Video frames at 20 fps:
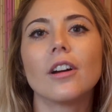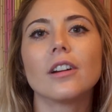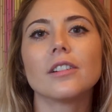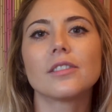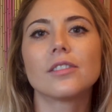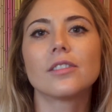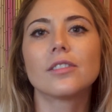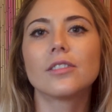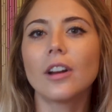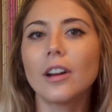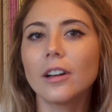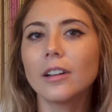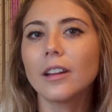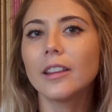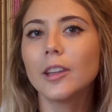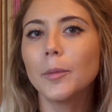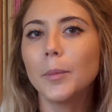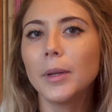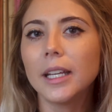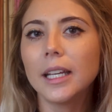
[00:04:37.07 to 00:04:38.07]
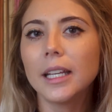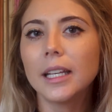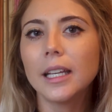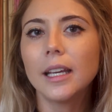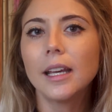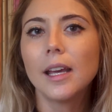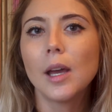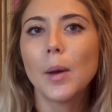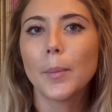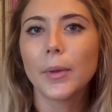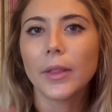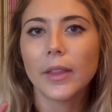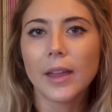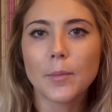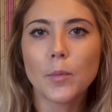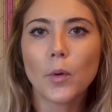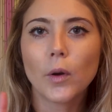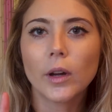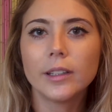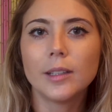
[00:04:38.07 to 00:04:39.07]
are Start Unlimited, Play
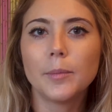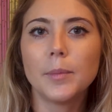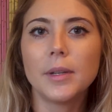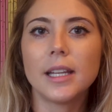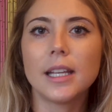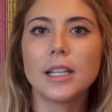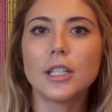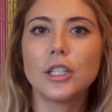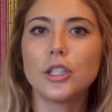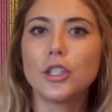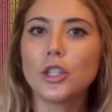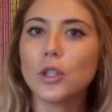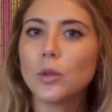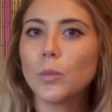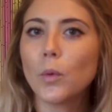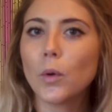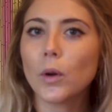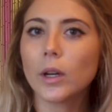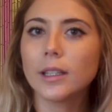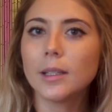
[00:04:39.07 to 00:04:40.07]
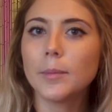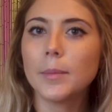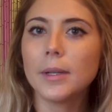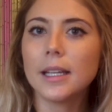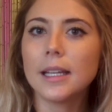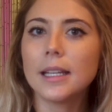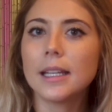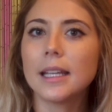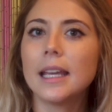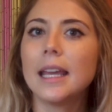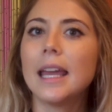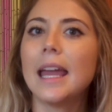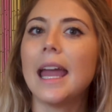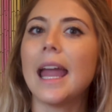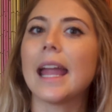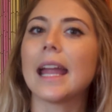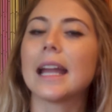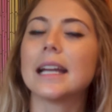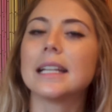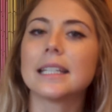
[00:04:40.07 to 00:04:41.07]
More Unlimited, Do More Unlimited,
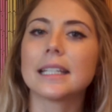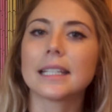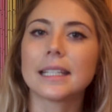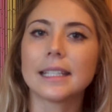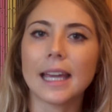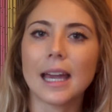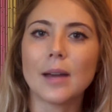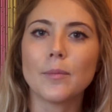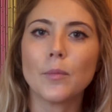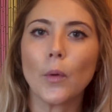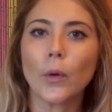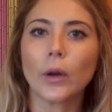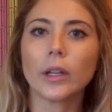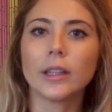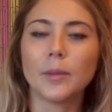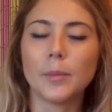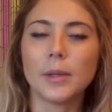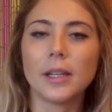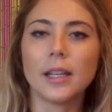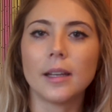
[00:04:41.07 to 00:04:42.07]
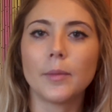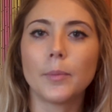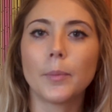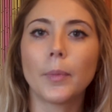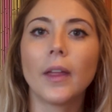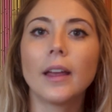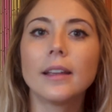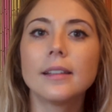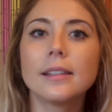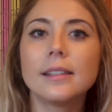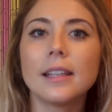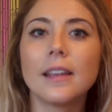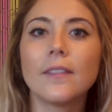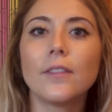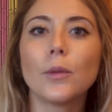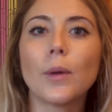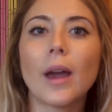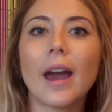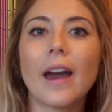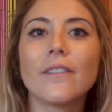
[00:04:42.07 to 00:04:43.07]
and Get More Unlimited. Plus,
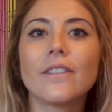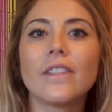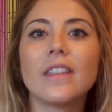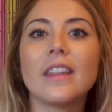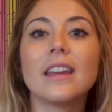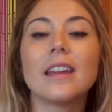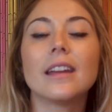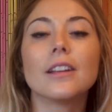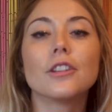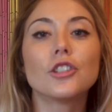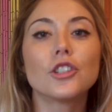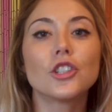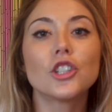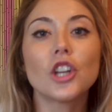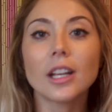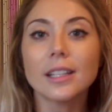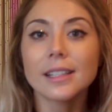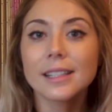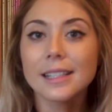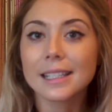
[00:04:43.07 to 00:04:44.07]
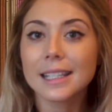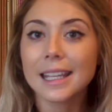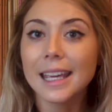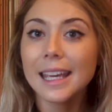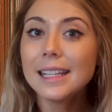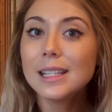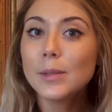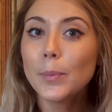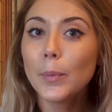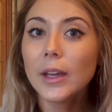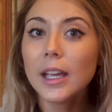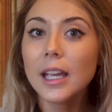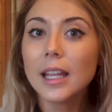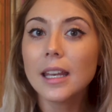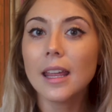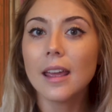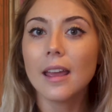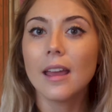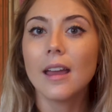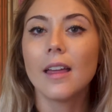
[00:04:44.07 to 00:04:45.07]
if you have the Just Kids
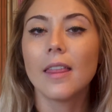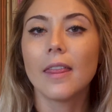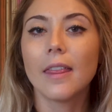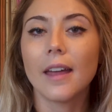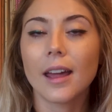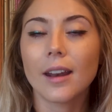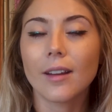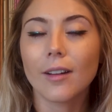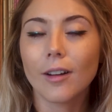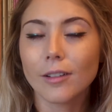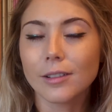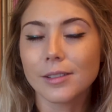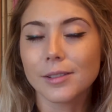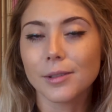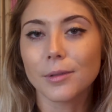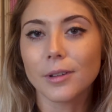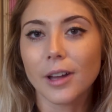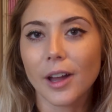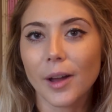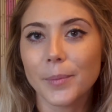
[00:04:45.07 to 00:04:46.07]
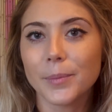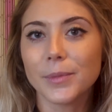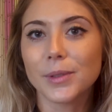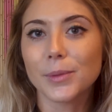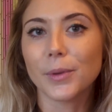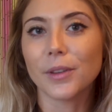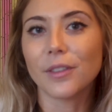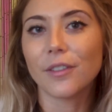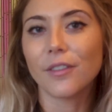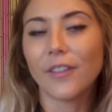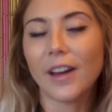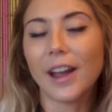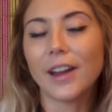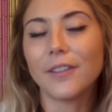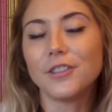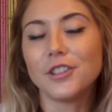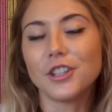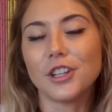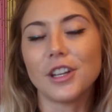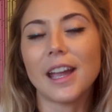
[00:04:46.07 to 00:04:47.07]
plan, that also comes with
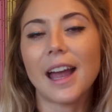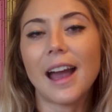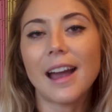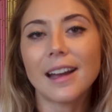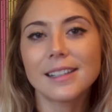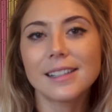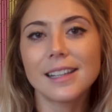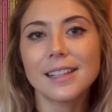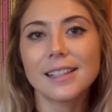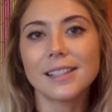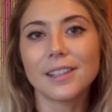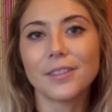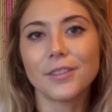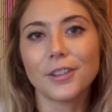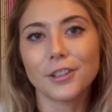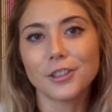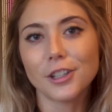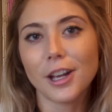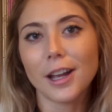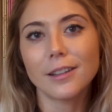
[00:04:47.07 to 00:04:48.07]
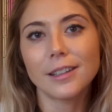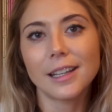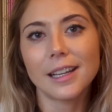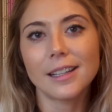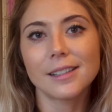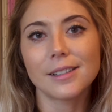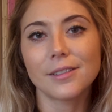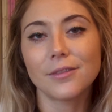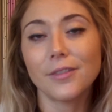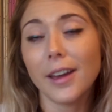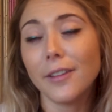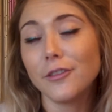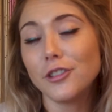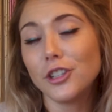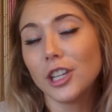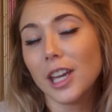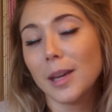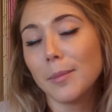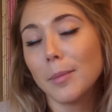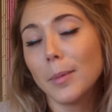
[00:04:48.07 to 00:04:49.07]
5G access if your child has a
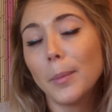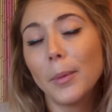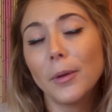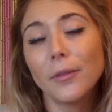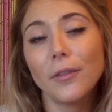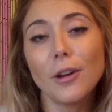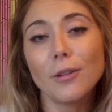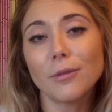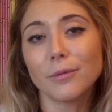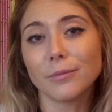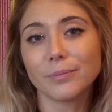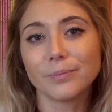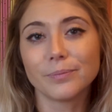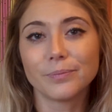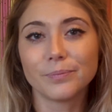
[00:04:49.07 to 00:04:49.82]
5G capable phone.